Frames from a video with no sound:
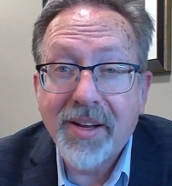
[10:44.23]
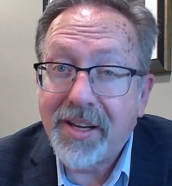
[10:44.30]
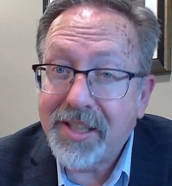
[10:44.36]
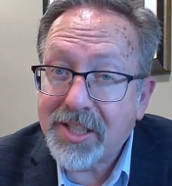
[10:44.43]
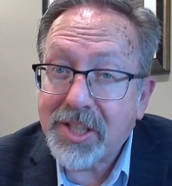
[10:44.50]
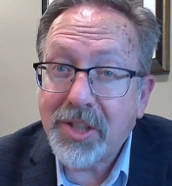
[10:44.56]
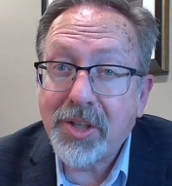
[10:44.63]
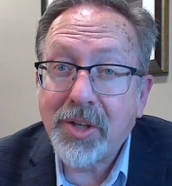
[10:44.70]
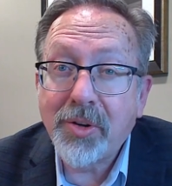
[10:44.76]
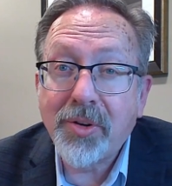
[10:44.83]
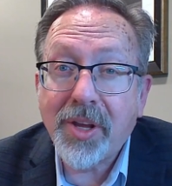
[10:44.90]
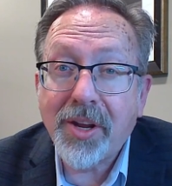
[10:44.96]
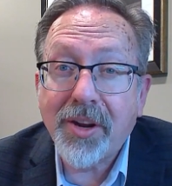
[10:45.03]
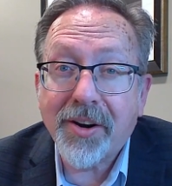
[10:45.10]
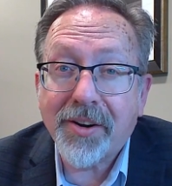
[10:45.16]
It's a new
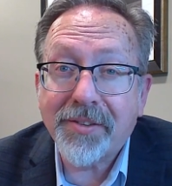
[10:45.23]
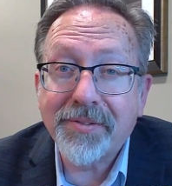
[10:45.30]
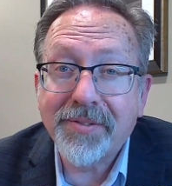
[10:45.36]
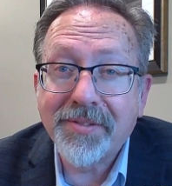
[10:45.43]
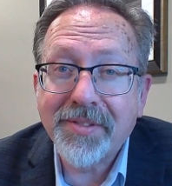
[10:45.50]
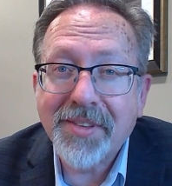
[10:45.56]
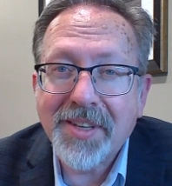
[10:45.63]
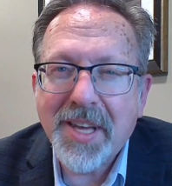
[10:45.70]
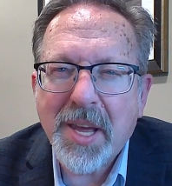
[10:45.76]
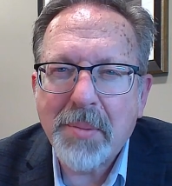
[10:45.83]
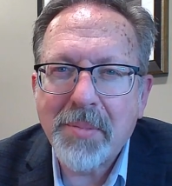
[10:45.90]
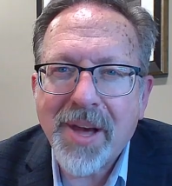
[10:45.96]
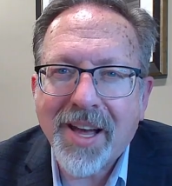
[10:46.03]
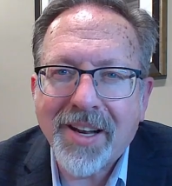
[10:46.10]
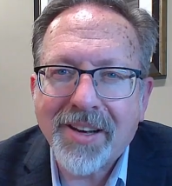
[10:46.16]
year.
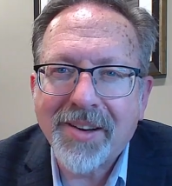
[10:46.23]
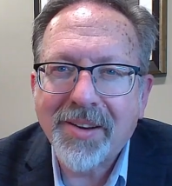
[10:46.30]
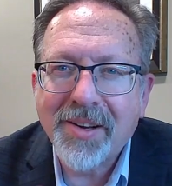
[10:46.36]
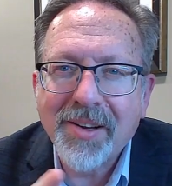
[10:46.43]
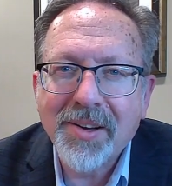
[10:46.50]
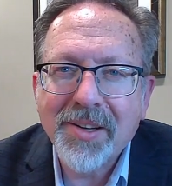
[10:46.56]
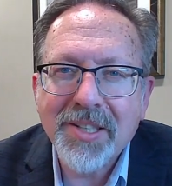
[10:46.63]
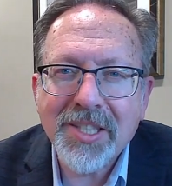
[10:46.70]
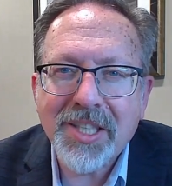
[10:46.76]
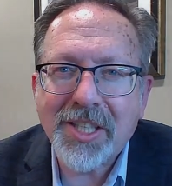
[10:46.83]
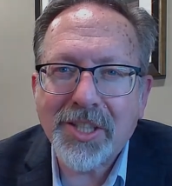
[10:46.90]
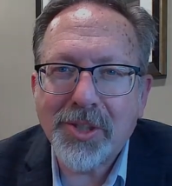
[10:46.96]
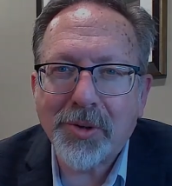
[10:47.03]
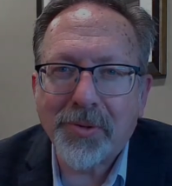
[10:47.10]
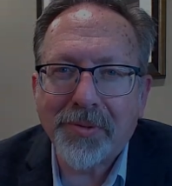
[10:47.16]
Amen. See
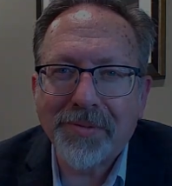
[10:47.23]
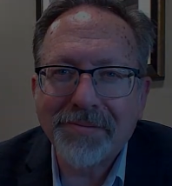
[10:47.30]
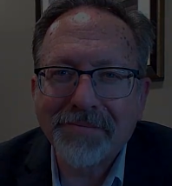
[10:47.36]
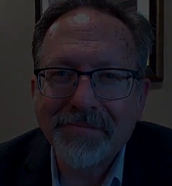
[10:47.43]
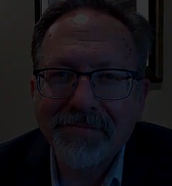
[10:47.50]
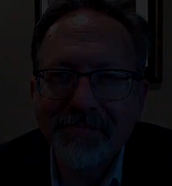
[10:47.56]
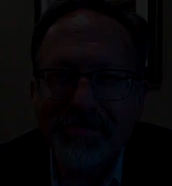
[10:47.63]
you soon.